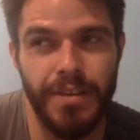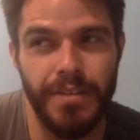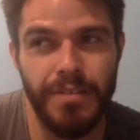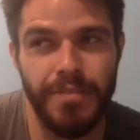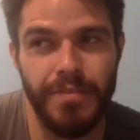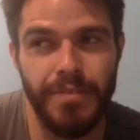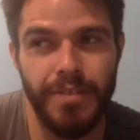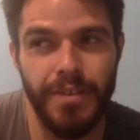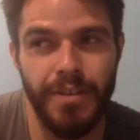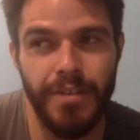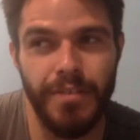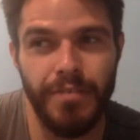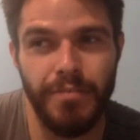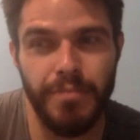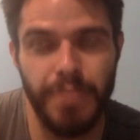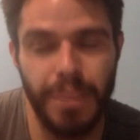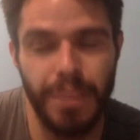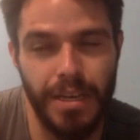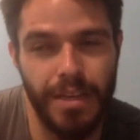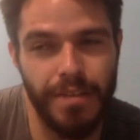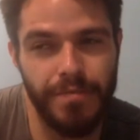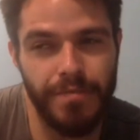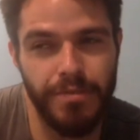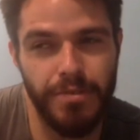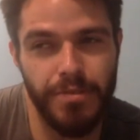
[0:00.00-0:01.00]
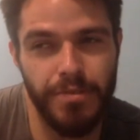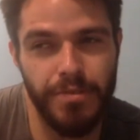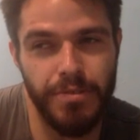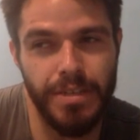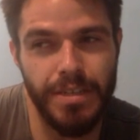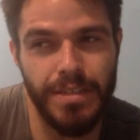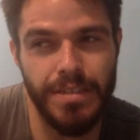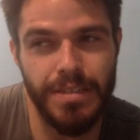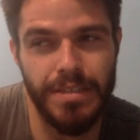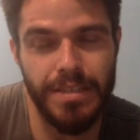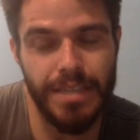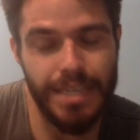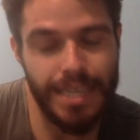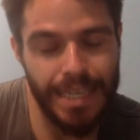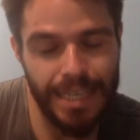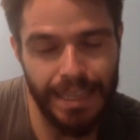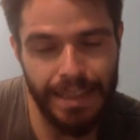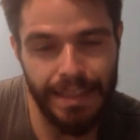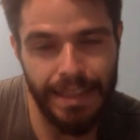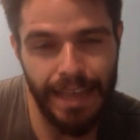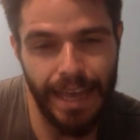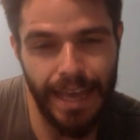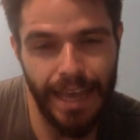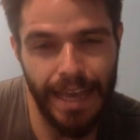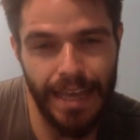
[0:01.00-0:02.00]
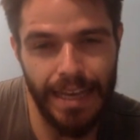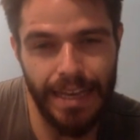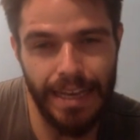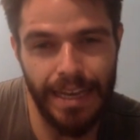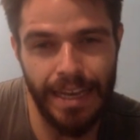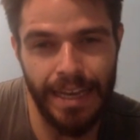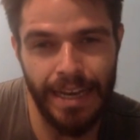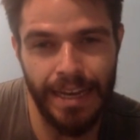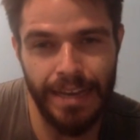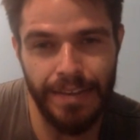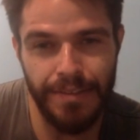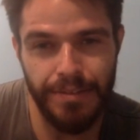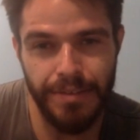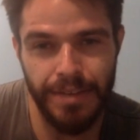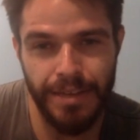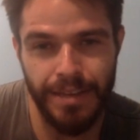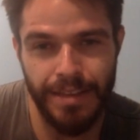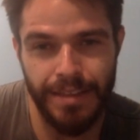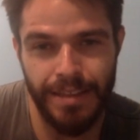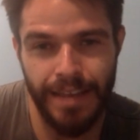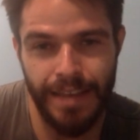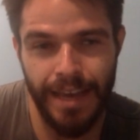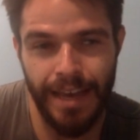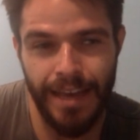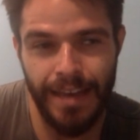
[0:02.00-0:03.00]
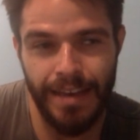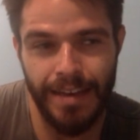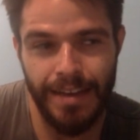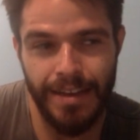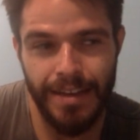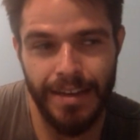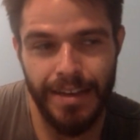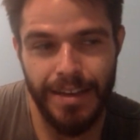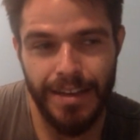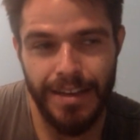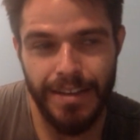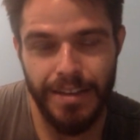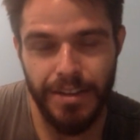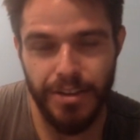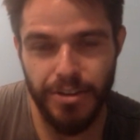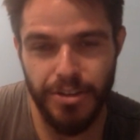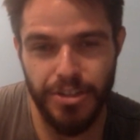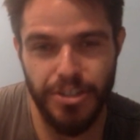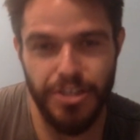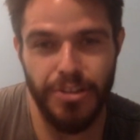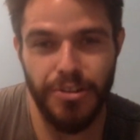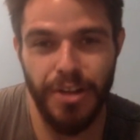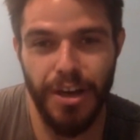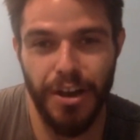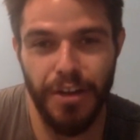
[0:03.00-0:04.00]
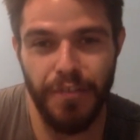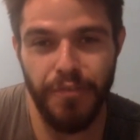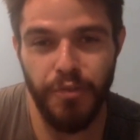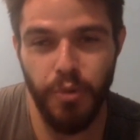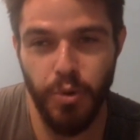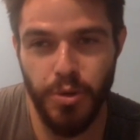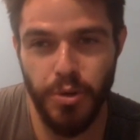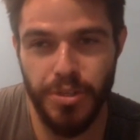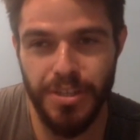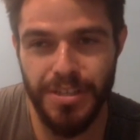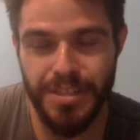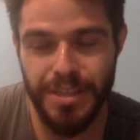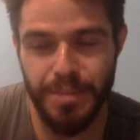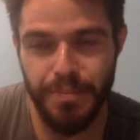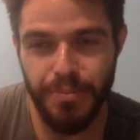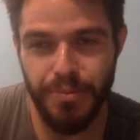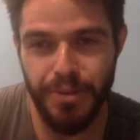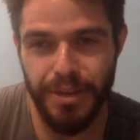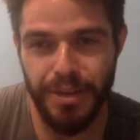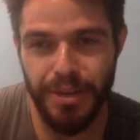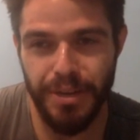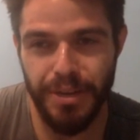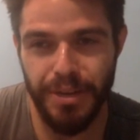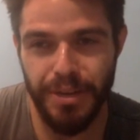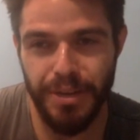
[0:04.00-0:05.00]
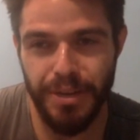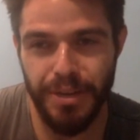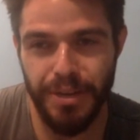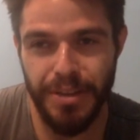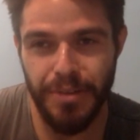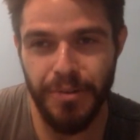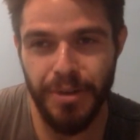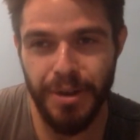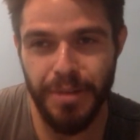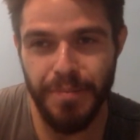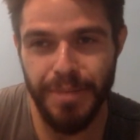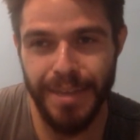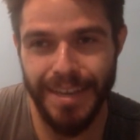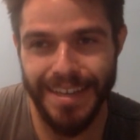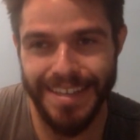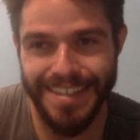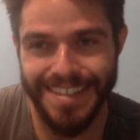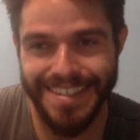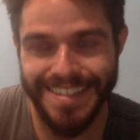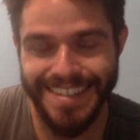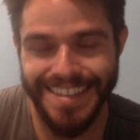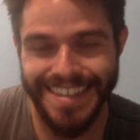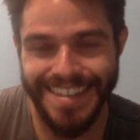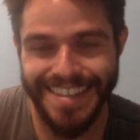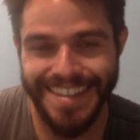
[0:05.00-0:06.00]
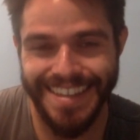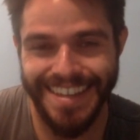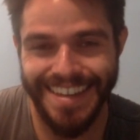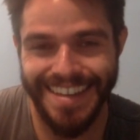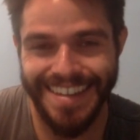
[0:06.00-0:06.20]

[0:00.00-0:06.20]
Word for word: of, of meaningfulness in that and i think mm. that there are just a lot of forces at play that want to make us think that